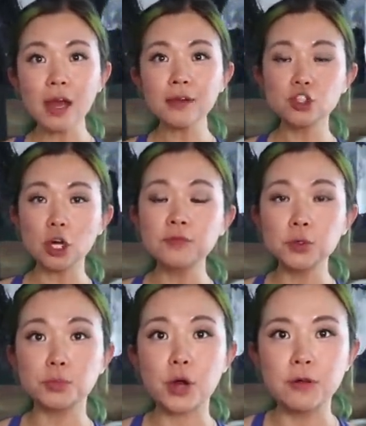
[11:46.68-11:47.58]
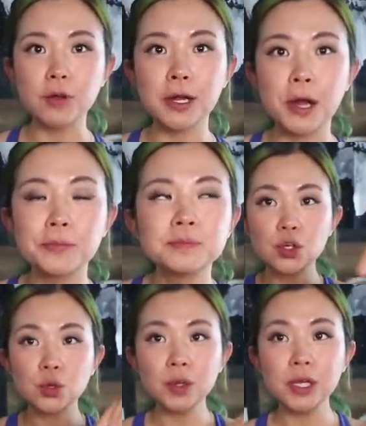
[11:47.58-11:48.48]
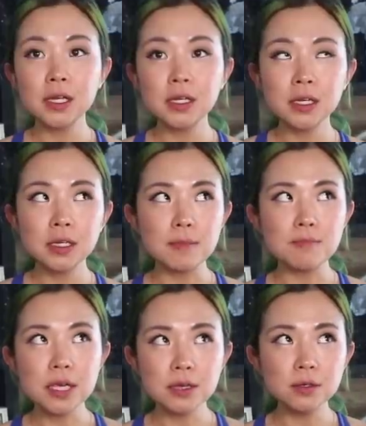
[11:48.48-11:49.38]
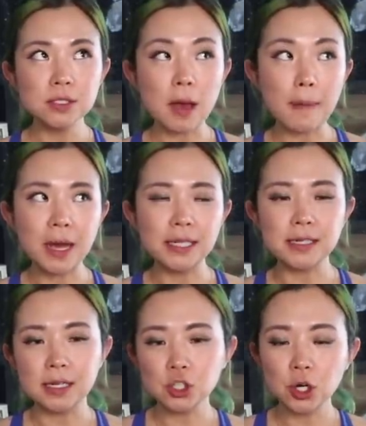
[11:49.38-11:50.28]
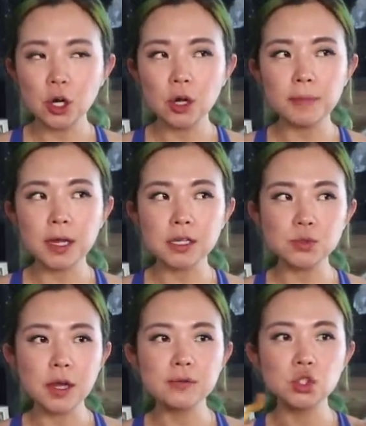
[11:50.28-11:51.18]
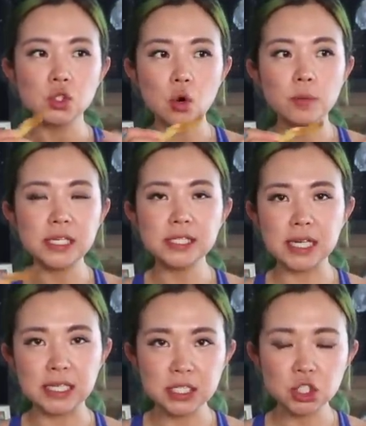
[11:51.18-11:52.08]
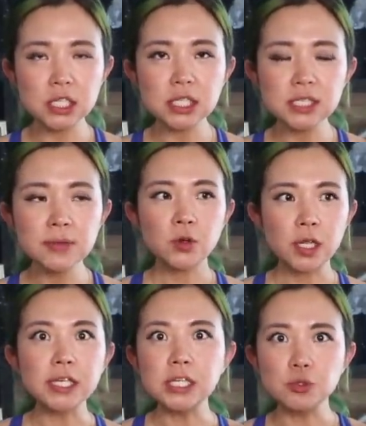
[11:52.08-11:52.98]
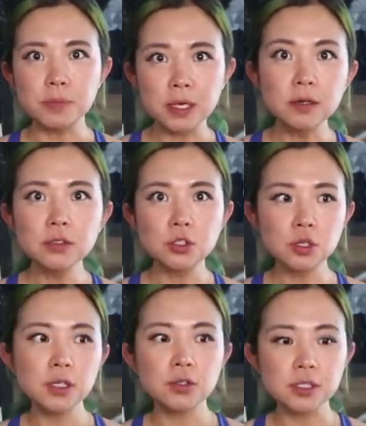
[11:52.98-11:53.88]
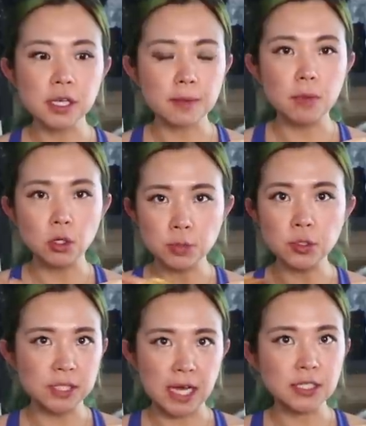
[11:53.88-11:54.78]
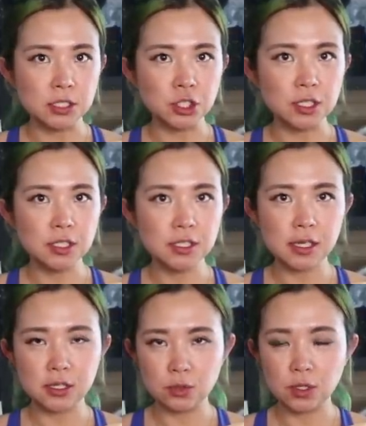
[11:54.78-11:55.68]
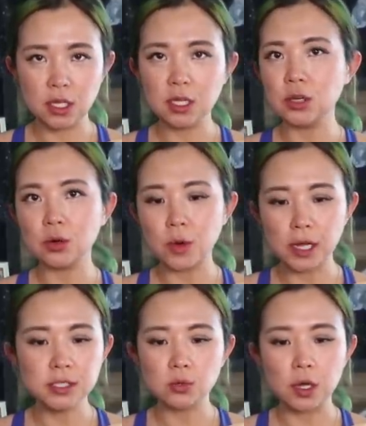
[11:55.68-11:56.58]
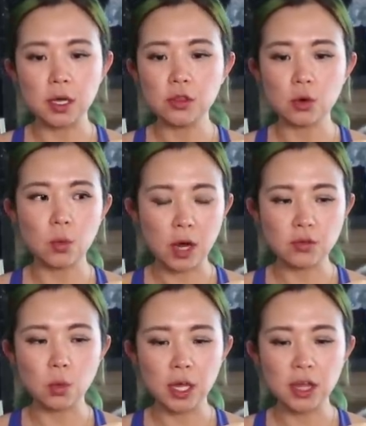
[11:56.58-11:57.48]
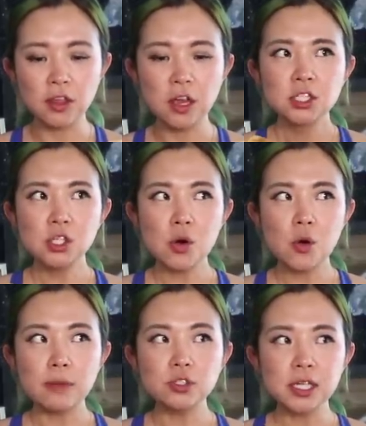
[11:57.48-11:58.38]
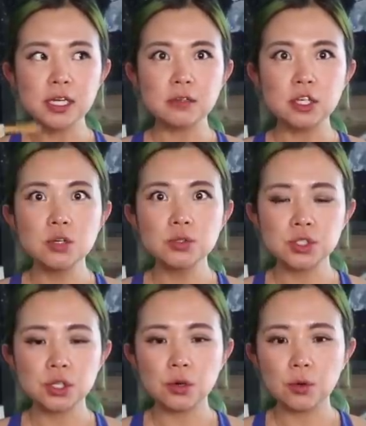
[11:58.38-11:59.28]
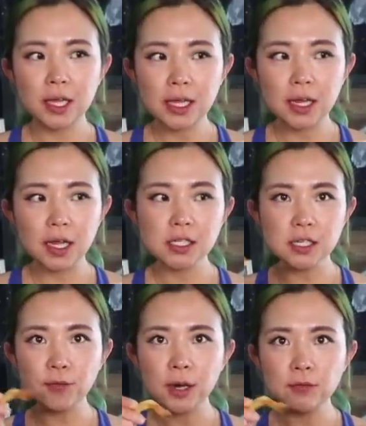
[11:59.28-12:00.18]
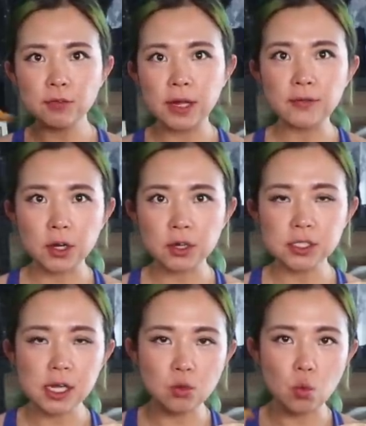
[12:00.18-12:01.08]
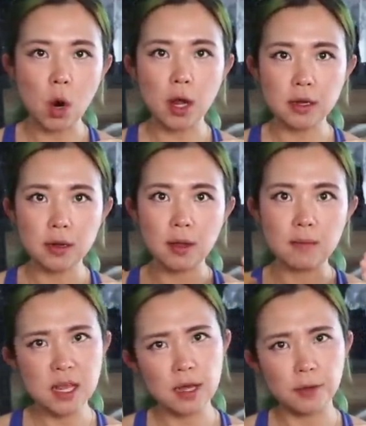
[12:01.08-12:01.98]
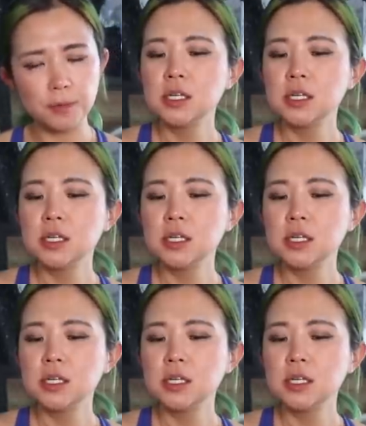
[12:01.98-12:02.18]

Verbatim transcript: I have junk food brain right now. Korean meals by nature, because we have so many side dishes for like each meal, usually there's like multiple side dishes that you eat your rice with or whatever with. So I'm just like used to eating different flavors in one meal.